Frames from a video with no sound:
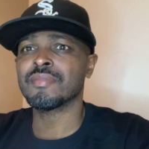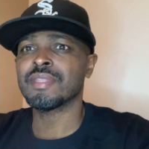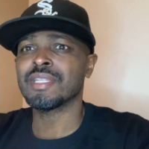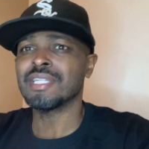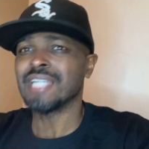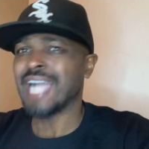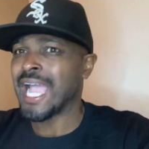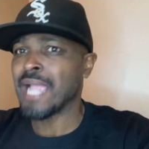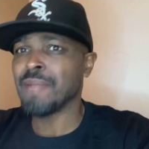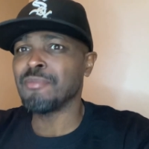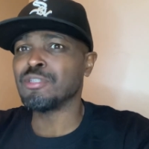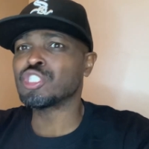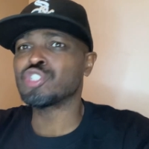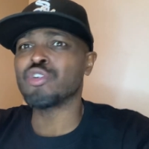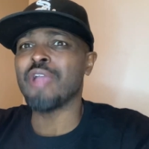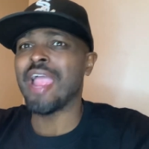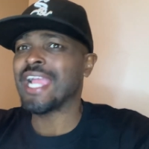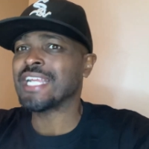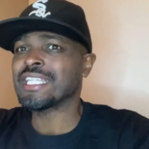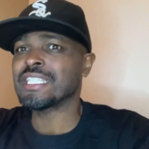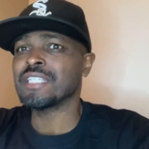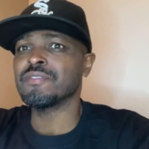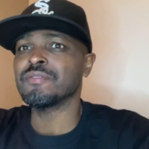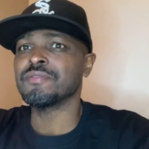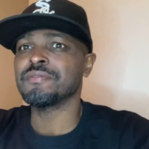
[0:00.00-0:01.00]
I'm
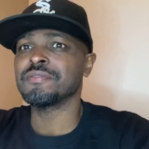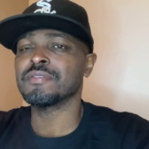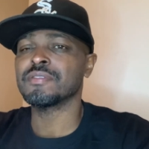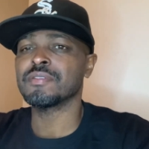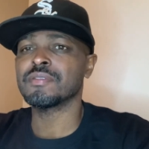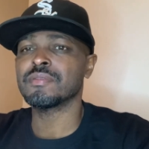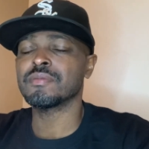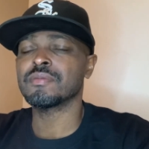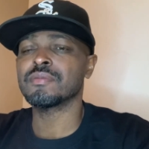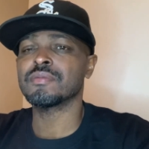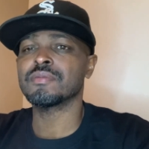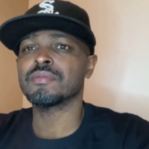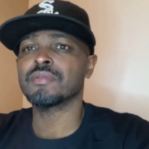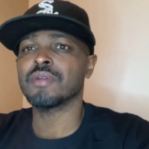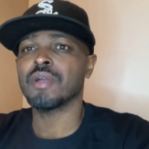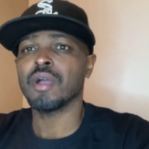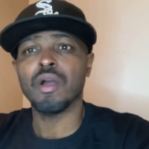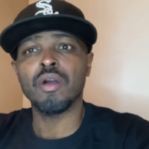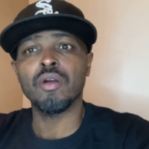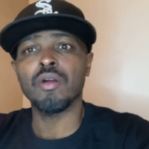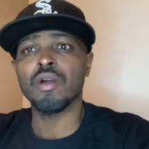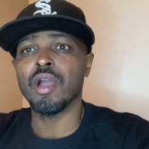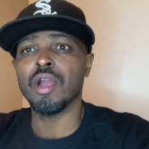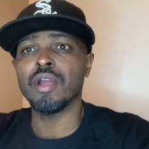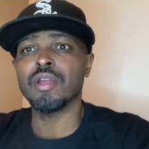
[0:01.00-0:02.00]
attractive.
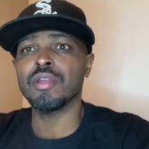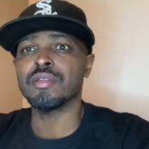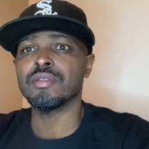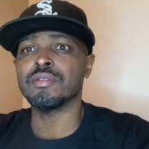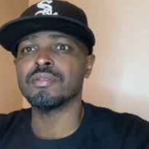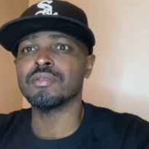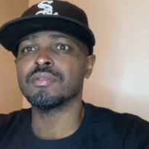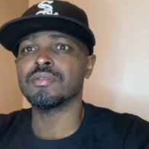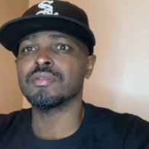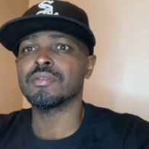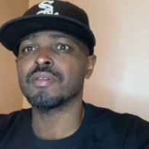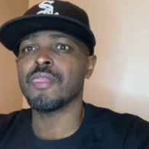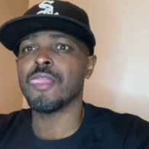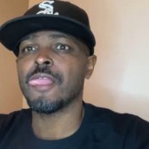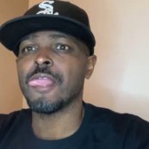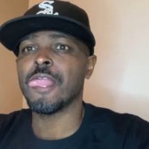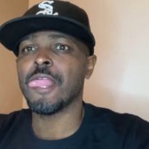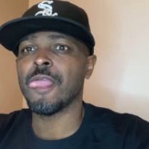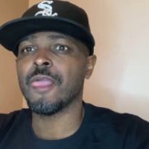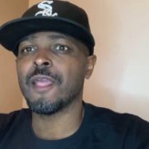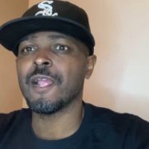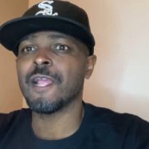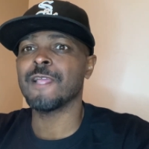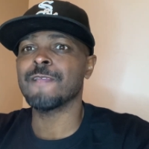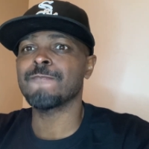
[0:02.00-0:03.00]
Oh, are you?
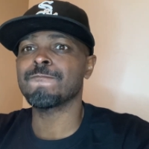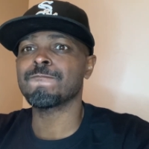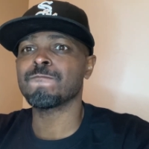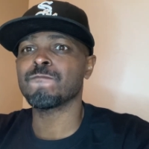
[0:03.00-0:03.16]
Okay.